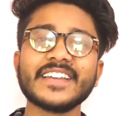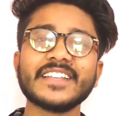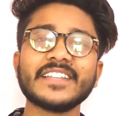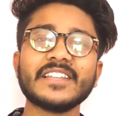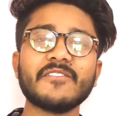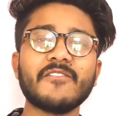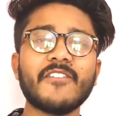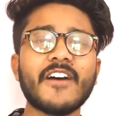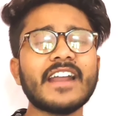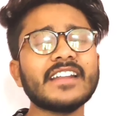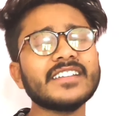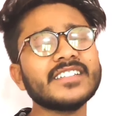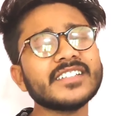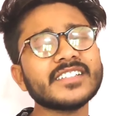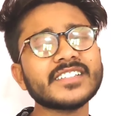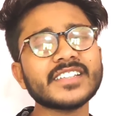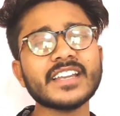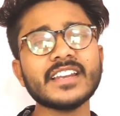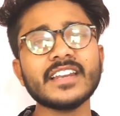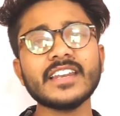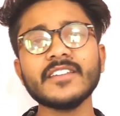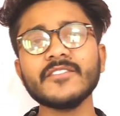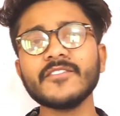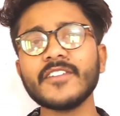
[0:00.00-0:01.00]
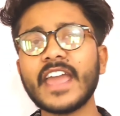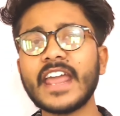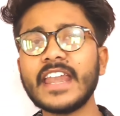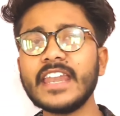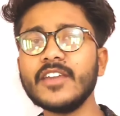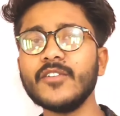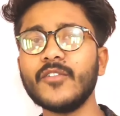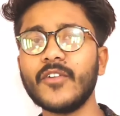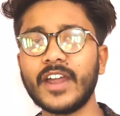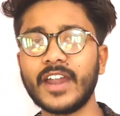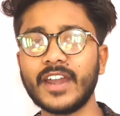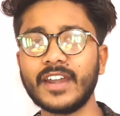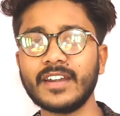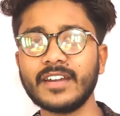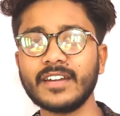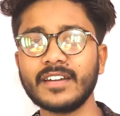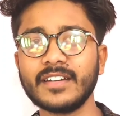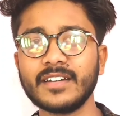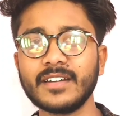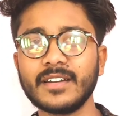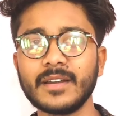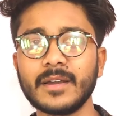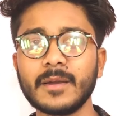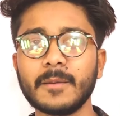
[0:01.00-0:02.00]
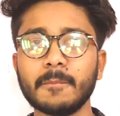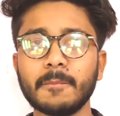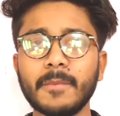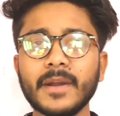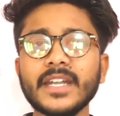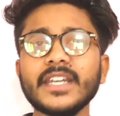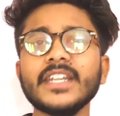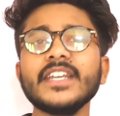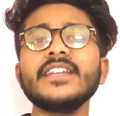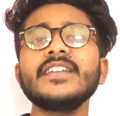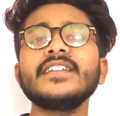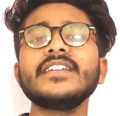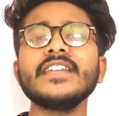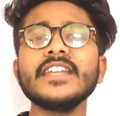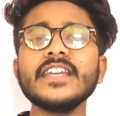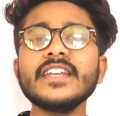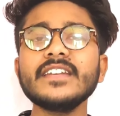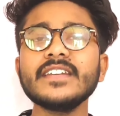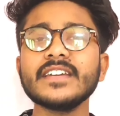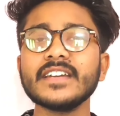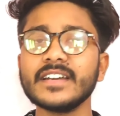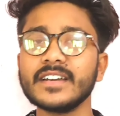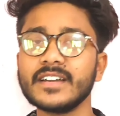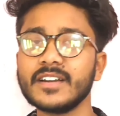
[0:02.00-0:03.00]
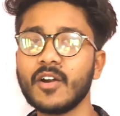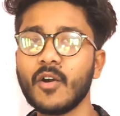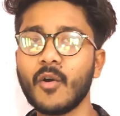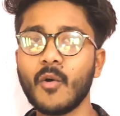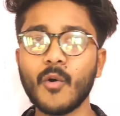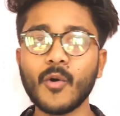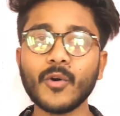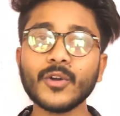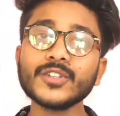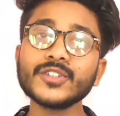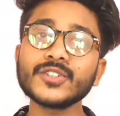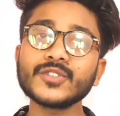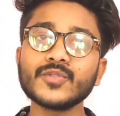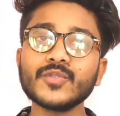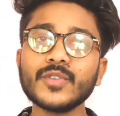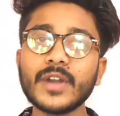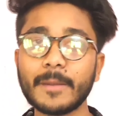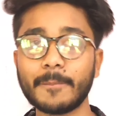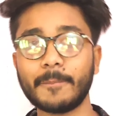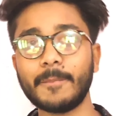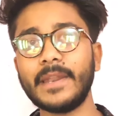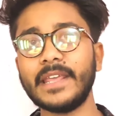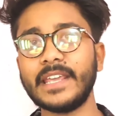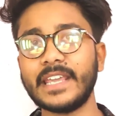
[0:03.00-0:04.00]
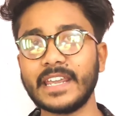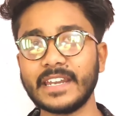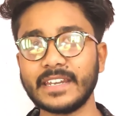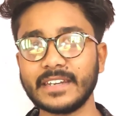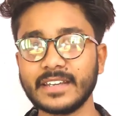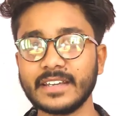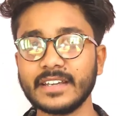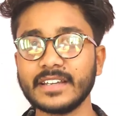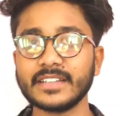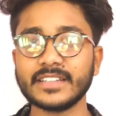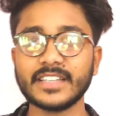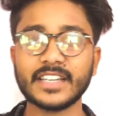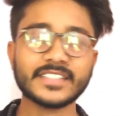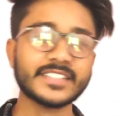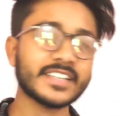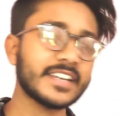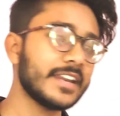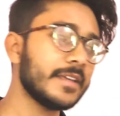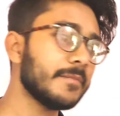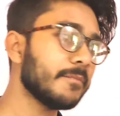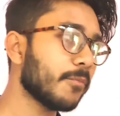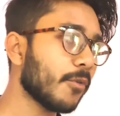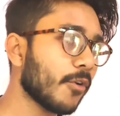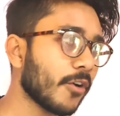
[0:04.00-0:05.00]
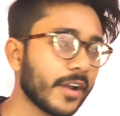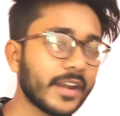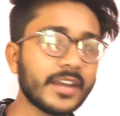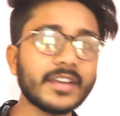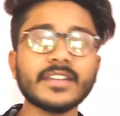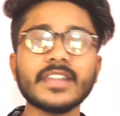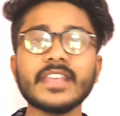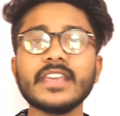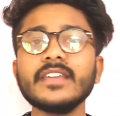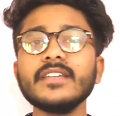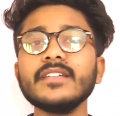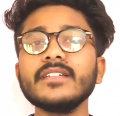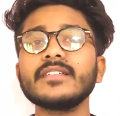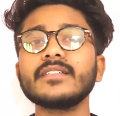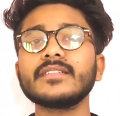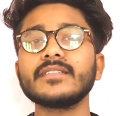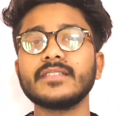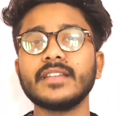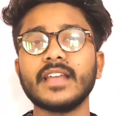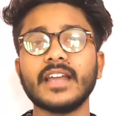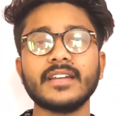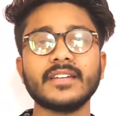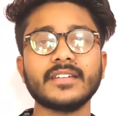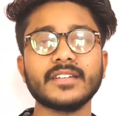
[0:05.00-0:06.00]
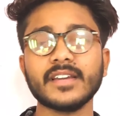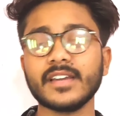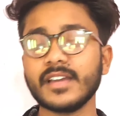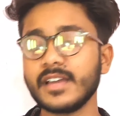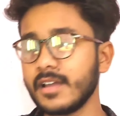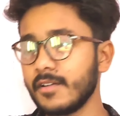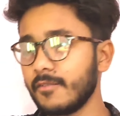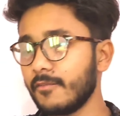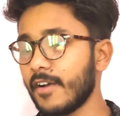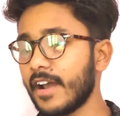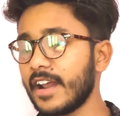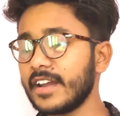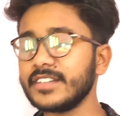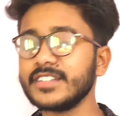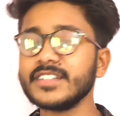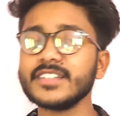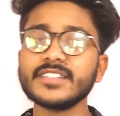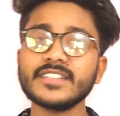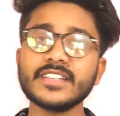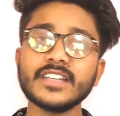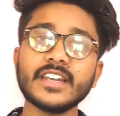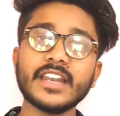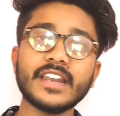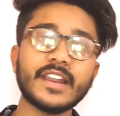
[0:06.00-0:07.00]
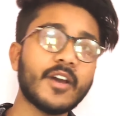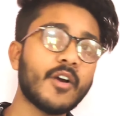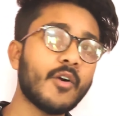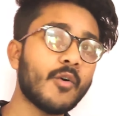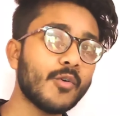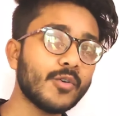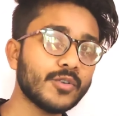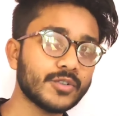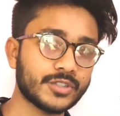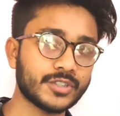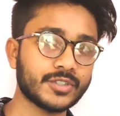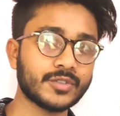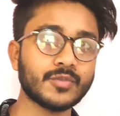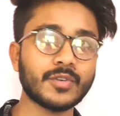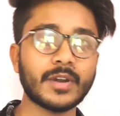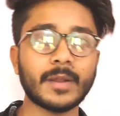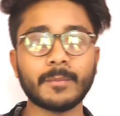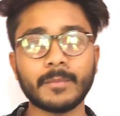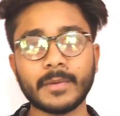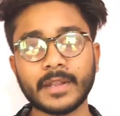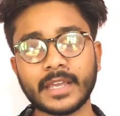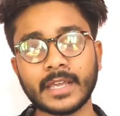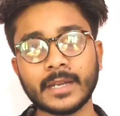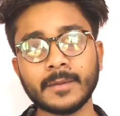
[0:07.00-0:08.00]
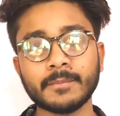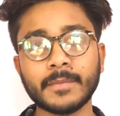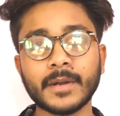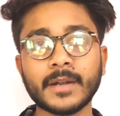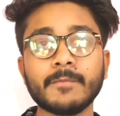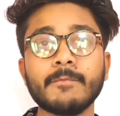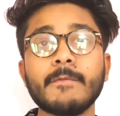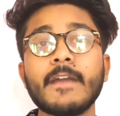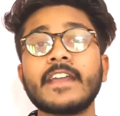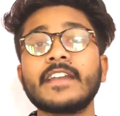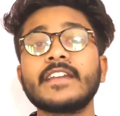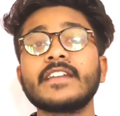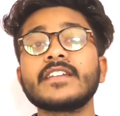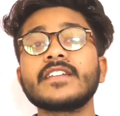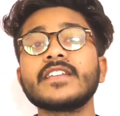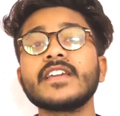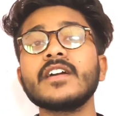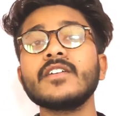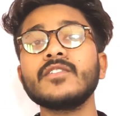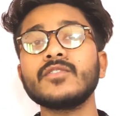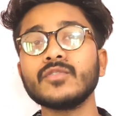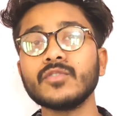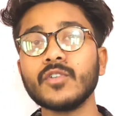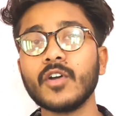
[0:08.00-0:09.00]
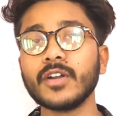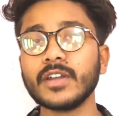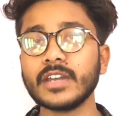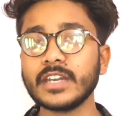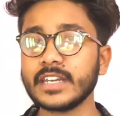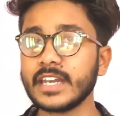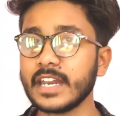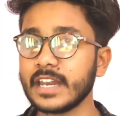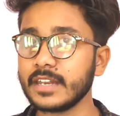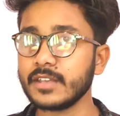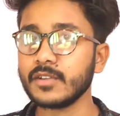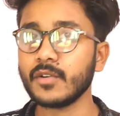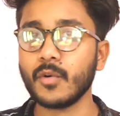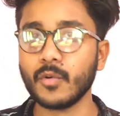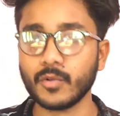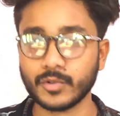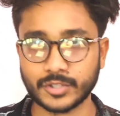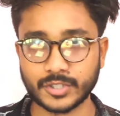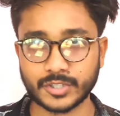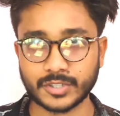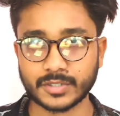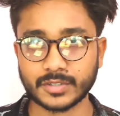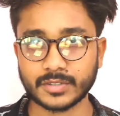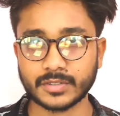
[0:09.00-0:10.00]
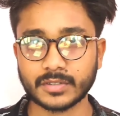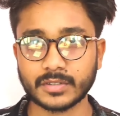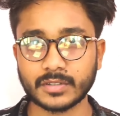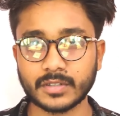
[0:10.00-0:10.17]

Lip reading: The viruses can live anywhere, but it need host to replicate. That's an important thing, that viruses need host to replicate, but bacteria do not need any host.